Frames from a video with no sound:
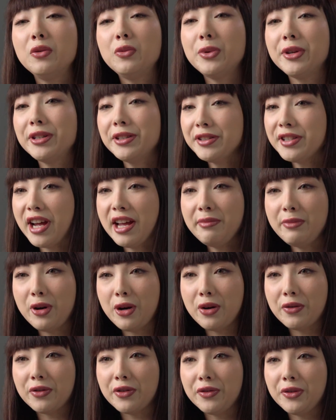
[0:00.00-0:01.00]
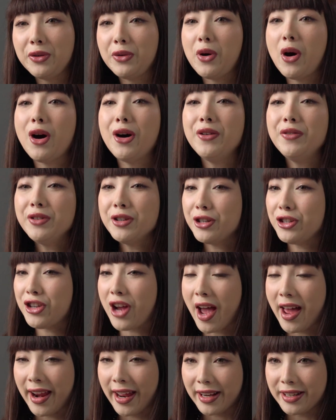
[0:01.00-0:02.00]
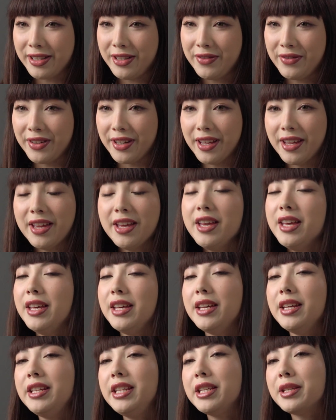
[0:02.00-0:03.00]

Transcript: a real-time overview of your chat activity. It